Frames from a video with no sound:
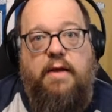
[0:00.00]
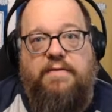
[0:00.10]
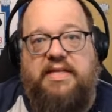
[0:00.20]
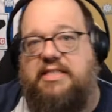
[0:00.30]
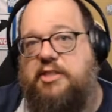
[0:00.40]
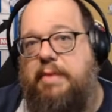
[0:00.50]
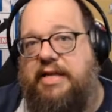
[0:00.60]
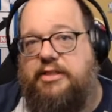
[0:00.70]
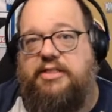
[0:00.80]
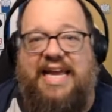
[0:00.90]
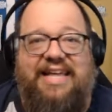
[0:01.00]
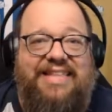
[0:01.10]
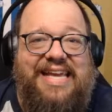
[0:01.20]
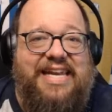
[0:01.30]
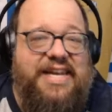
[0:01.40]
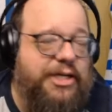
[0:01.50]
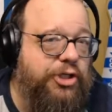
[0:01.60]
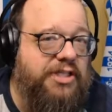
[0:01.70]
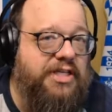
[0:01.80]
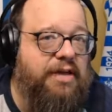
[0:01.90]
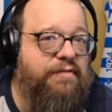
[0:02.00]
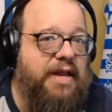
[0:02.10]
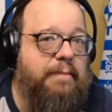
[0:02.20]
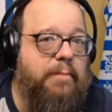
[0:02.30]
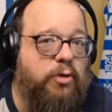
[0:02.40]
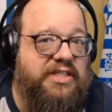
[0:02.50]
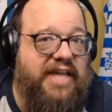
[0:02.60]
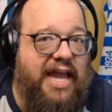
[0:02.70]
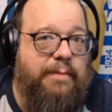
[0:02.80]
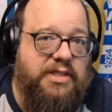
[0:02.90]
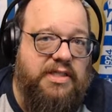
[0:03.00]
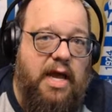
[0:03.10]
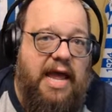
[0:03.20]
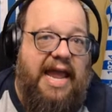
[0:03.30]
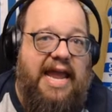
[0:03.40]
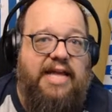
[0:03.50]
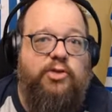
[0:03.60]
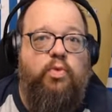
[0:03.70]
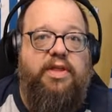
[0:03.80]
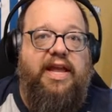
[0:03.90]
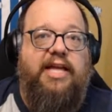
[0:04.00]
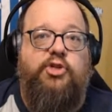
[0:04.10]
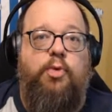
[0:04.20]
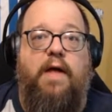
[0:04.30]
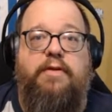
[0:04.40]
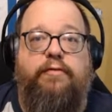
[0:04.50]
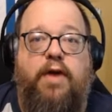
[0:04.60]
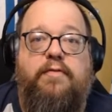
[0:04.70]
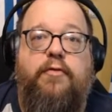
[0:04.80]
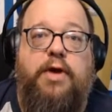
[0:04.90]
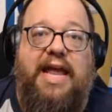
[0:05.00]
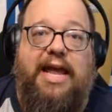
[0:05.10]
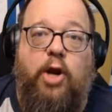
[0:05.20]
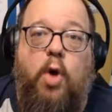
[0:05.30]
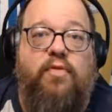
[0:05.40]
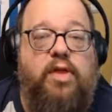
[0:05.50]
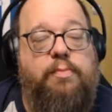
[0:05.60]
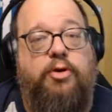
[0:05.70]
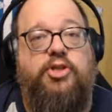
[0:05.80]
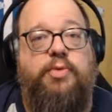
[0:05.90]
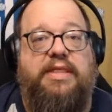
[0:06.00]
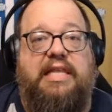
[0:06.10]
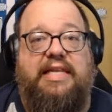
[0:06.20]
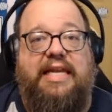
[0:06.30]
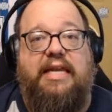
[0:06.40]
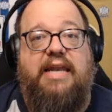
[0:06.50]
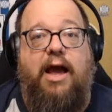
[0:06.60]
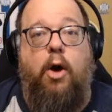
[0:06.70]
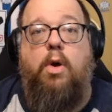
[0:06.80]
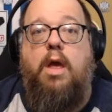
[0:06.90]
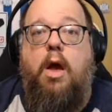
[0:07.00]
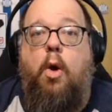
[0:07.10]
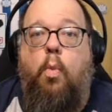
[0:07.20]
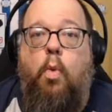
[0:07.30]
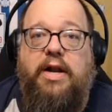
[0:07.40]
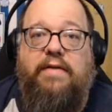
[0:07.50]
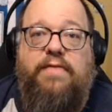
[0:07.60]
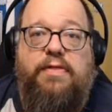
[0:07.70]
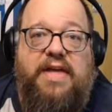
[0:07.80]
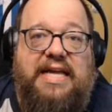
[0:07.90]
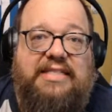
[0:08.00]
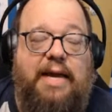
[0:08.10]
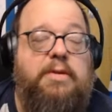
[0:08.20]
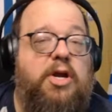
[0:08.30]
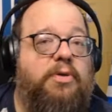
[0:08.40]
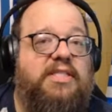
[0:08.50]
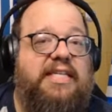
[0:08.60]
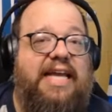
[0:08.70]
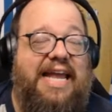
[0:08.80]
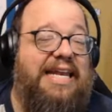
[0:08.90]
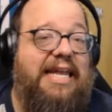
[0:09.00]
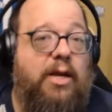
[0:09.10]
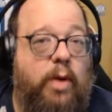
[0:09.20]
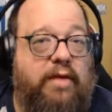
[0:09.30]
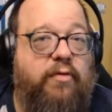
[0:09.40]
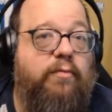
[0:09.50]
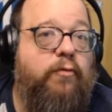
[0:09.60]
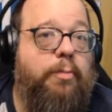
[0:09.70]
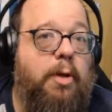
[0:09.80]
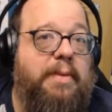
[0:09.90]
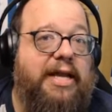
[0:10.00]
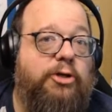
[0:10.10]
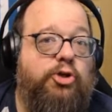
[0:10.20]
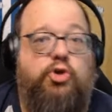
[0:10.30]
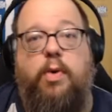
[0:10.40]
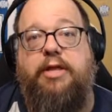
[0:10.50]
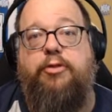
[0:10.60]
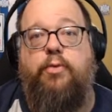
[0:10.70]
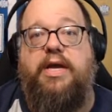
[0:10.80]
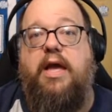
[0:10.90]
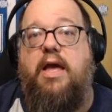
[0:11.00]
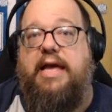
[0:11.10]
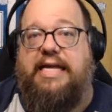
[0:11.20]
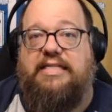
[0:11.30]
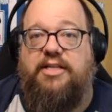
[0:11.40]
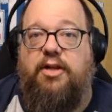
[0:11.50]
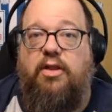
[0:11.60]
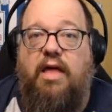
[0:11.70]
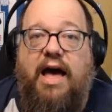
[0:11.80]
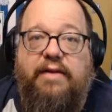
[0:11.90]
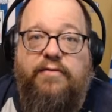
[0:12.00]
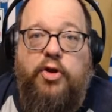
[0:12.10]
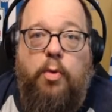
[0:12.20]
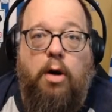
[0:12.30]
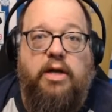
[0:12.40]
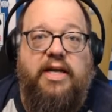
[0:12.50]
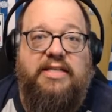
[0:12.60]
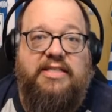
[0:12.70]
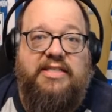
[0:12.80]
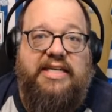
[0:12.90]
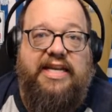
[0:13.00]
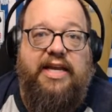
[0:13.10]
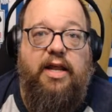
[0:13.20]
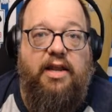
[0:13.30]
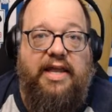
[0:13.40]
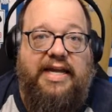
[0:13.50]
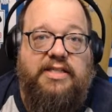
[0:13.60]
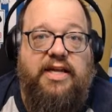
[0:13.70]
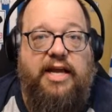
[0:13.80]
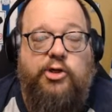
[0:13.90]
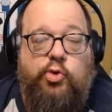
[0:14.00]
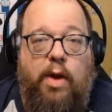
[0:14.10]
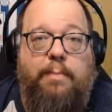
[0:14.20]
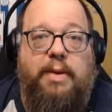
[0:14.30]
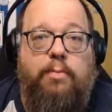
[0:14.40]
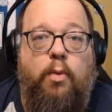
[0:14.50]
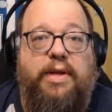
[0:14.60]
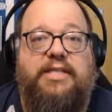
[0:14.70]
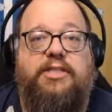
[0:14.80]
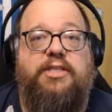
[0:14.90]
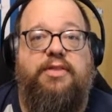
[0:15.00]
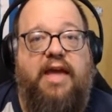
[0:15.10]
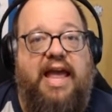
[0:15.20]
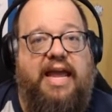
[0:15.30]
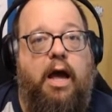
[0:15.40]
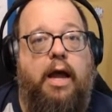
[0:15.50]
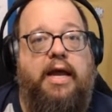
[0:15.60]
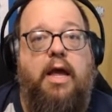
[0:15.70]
This is meant to take the initiative in most games and really get you on the front foot and hopefully put you in the lead. Now, one of the things I'm noticing and hearing from Football Manager 23 is that a lot of you are conceding late and dropping points to the AI.